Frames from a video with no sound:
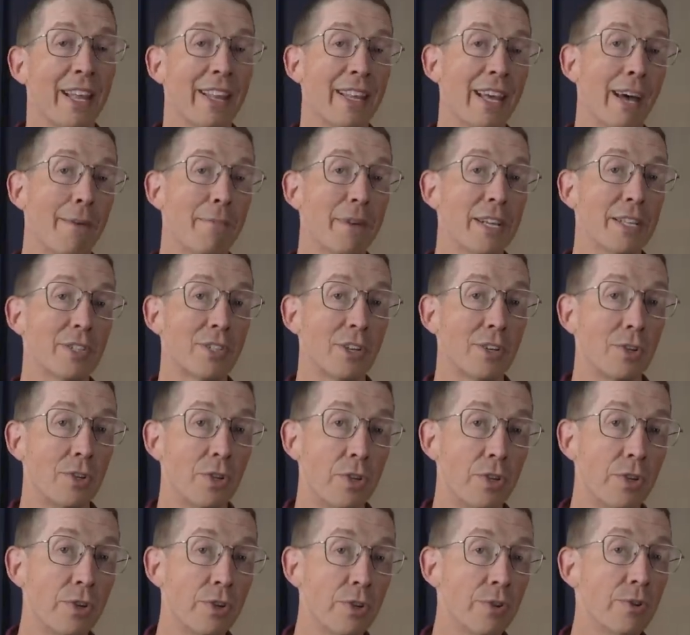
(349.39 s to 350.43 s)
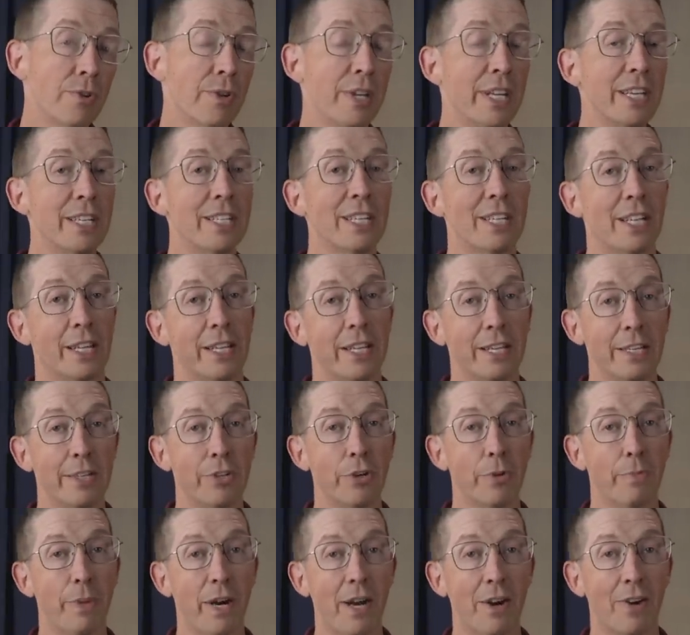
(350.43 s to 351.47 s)
That means you need to clean
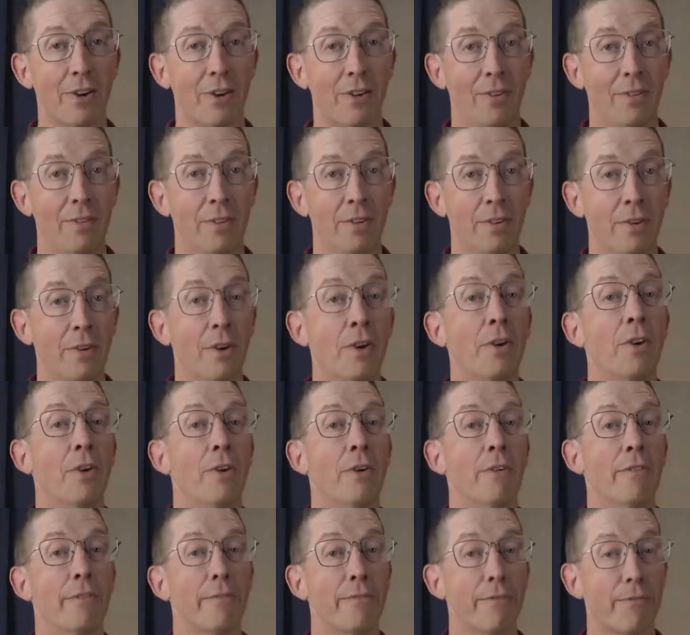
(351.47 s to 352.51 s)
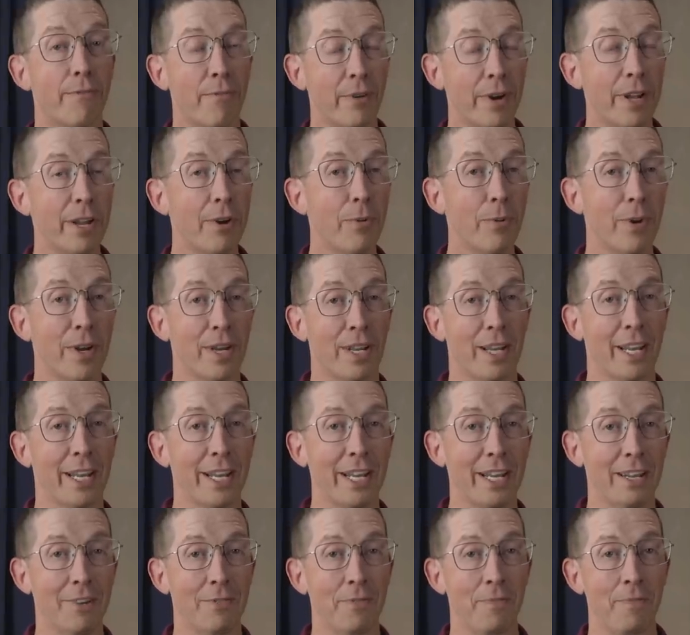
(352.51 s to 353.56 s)
your barrel
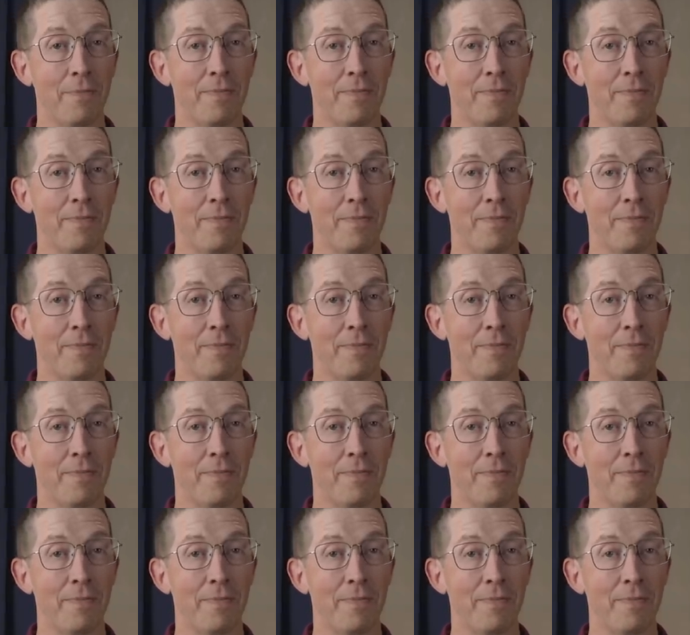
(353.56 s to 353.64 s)
frequently.